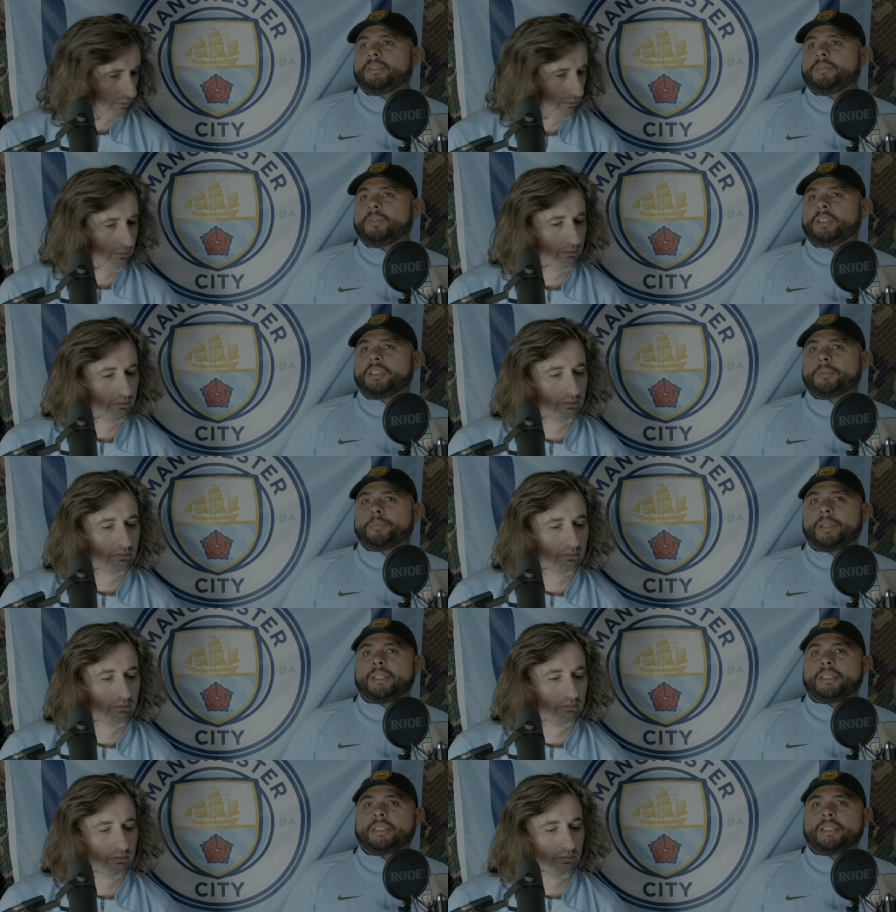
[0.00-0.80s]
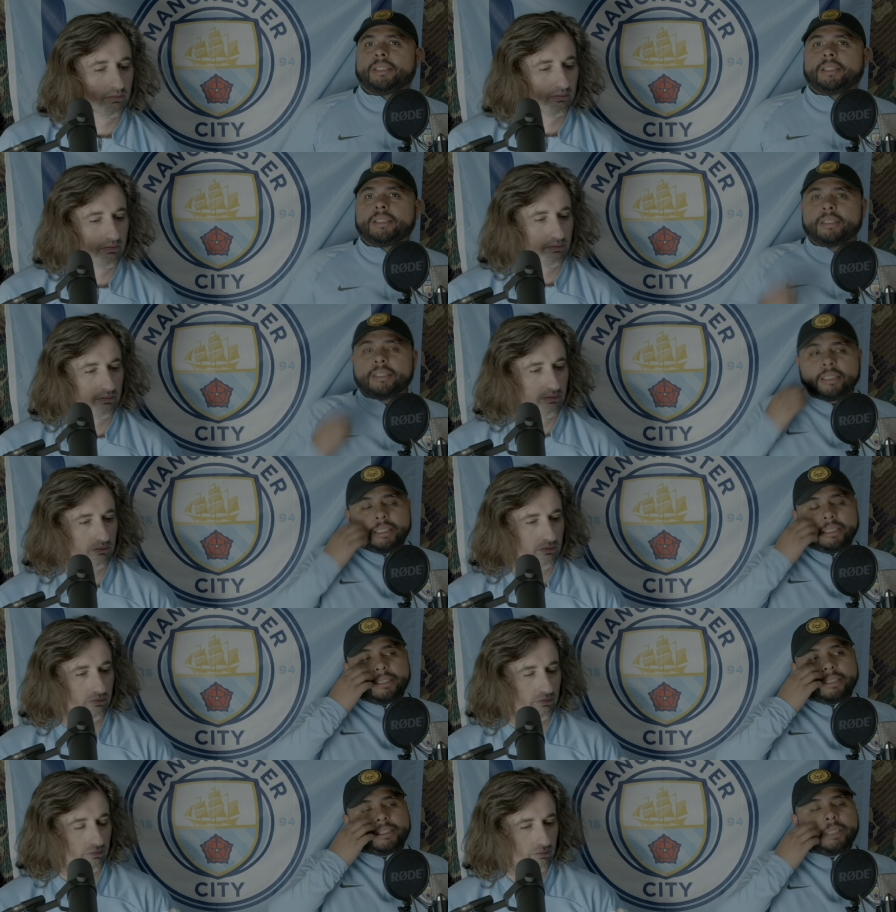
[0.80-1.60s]
Speaker 1: we expect the
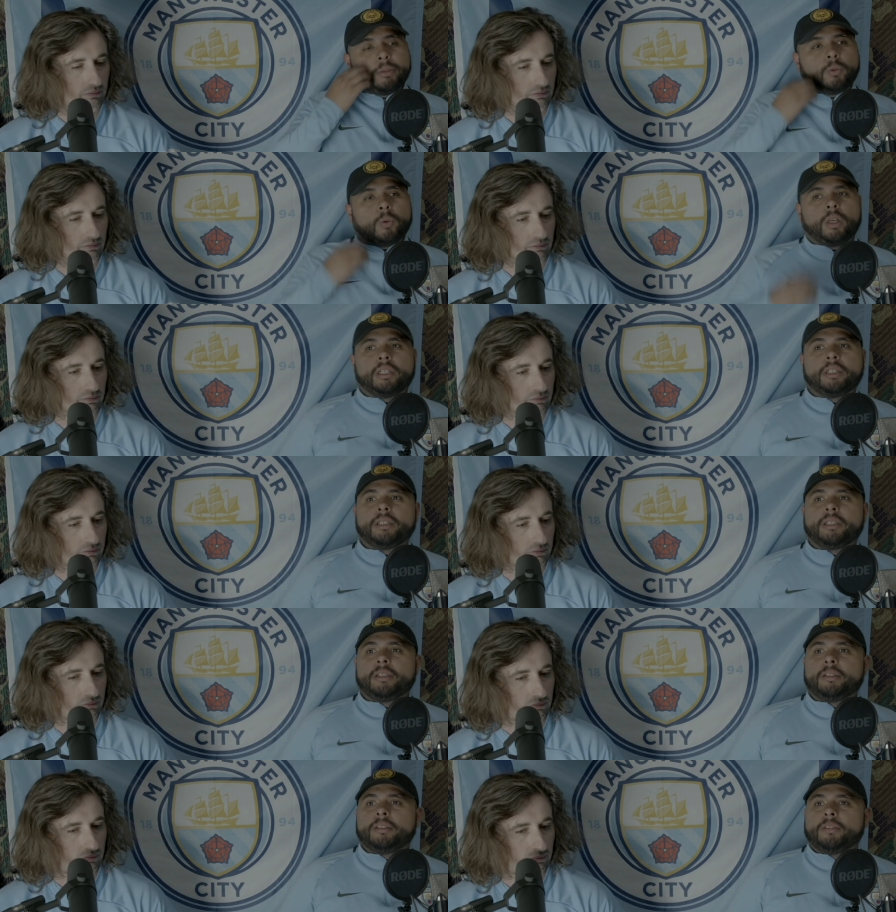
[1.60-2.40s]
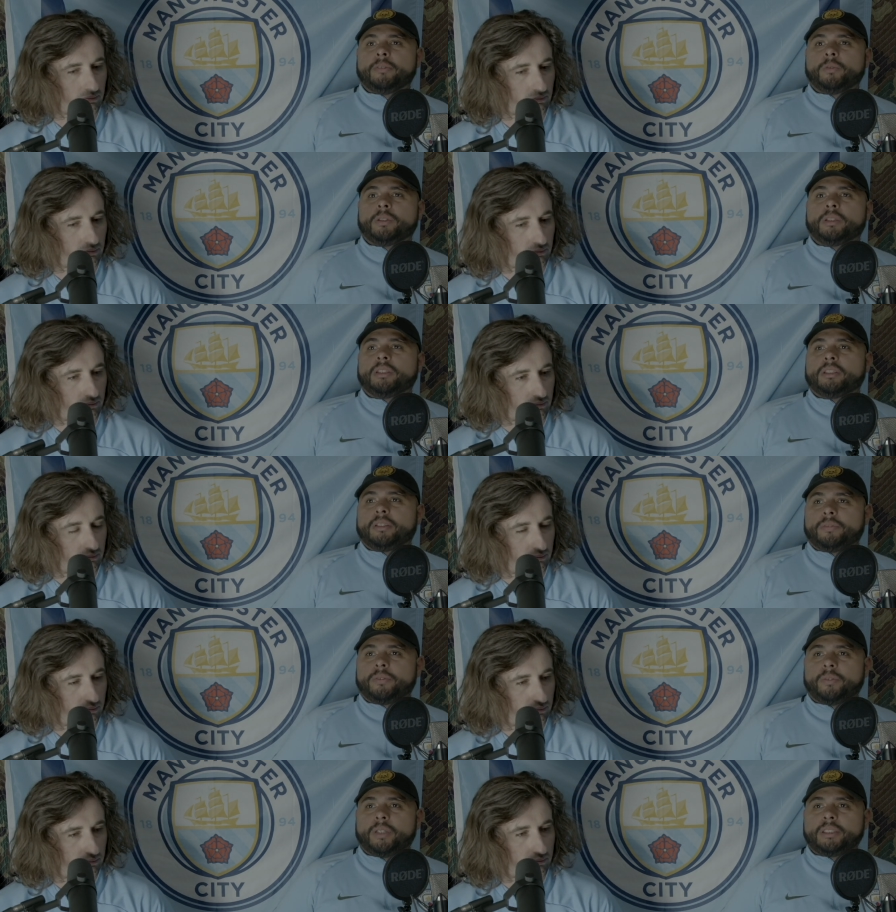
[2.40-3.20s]
the same quality with the
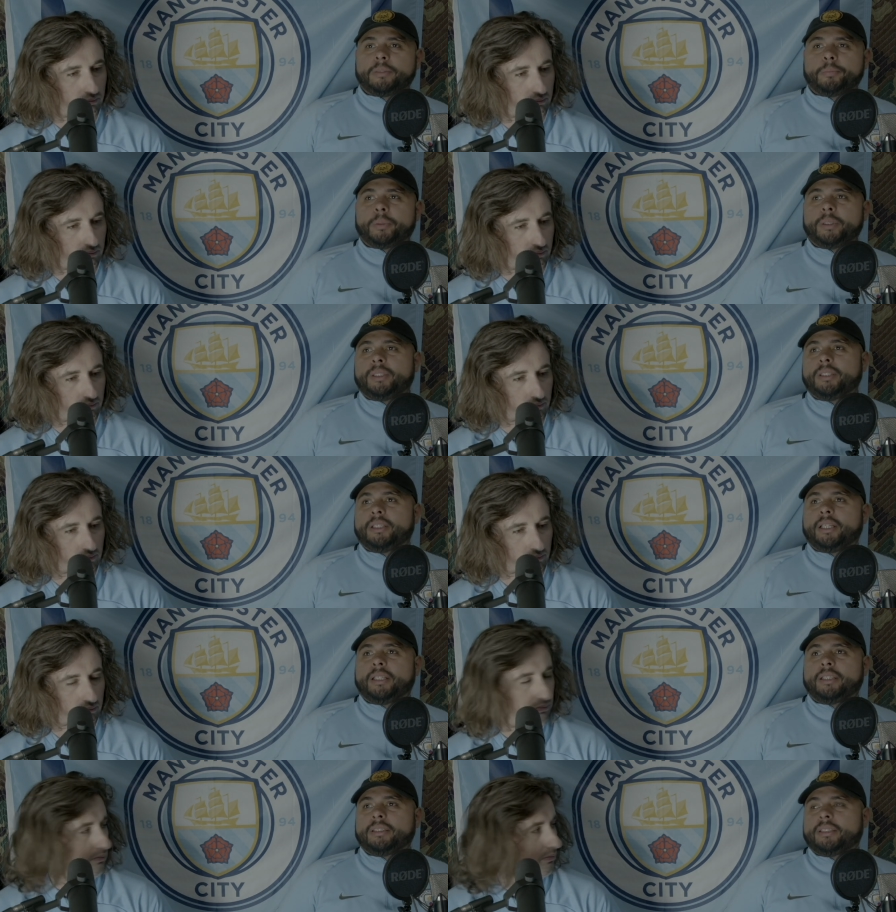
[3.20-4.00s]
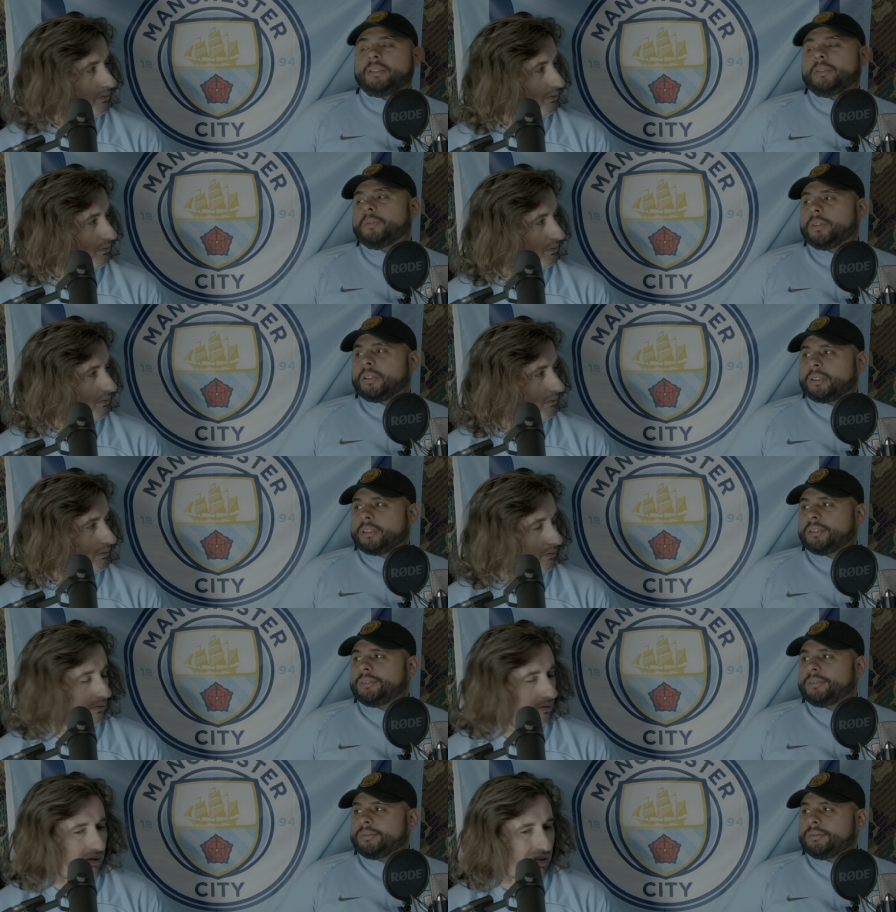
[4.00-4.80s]
different recipe, and it didn't work.
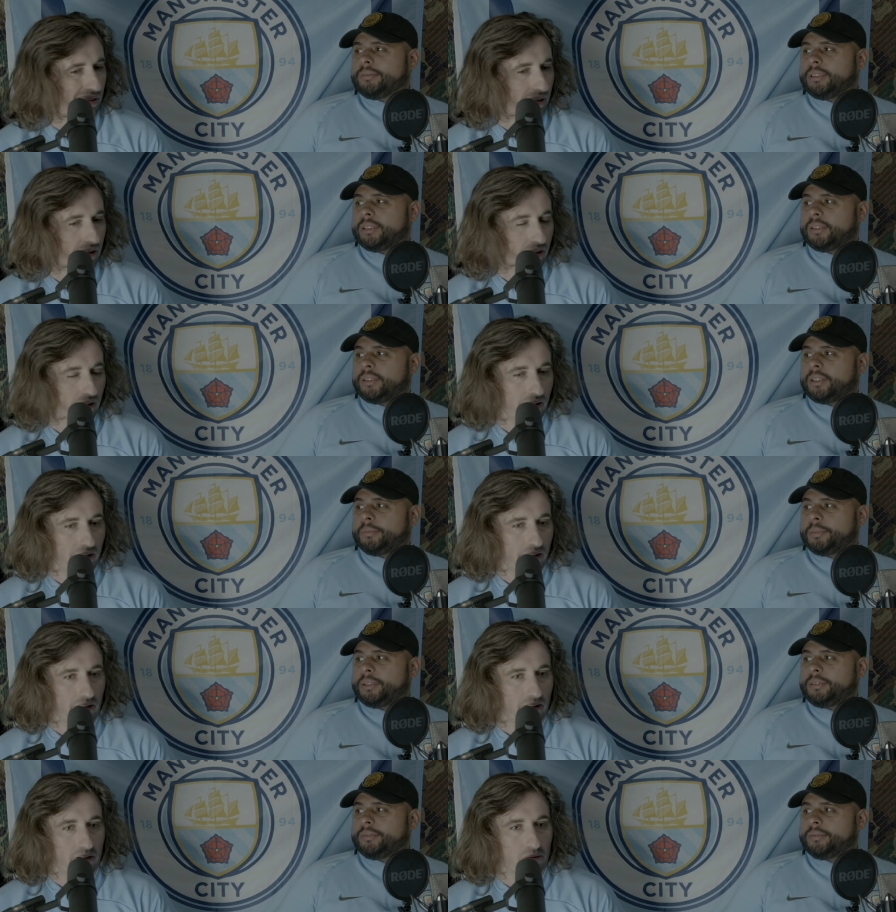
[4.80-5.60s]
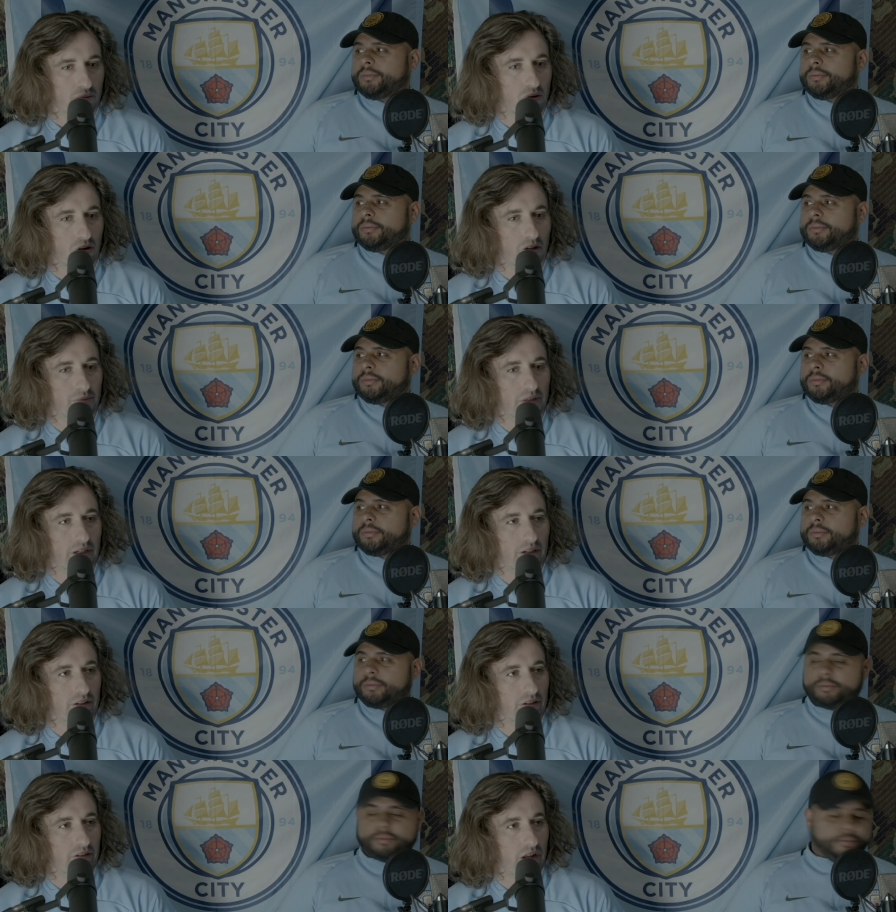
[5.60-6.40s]
You know what I mean?
Speaker 2: Well, I mean, it's